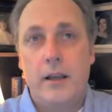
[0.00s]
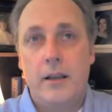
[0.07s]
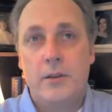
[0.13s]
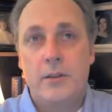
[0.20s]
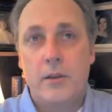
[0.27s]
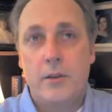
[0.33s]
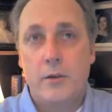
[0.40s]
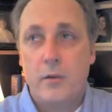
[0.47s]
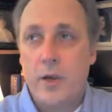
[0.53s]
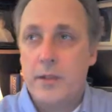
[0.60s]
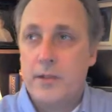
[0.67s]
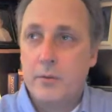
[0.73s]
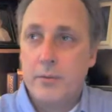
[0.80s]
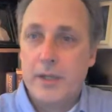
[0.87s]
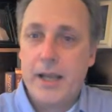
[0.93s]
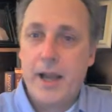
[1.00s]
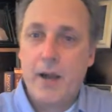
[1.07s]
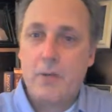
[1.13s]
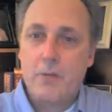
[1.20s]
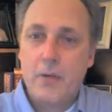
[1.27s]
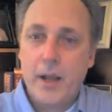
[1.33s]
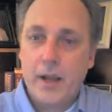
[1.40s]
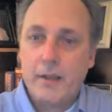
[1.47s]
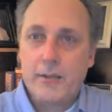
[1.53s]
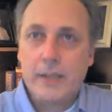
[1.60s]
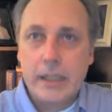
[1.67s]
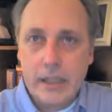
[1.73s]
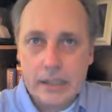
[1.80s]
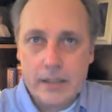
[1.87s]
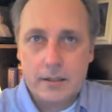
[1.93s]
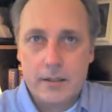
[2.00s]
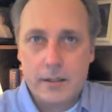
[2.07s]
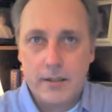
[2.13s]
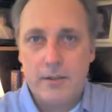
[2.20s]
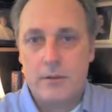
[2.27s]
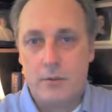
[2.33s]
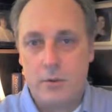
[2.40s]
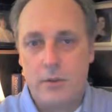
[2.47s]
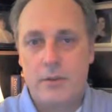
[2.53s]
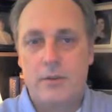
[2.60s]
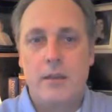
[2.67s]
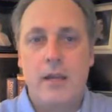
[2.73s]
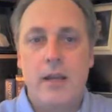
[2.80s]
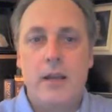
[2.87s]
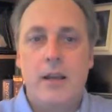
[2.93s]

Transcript: So the question would be, how relevant is this source?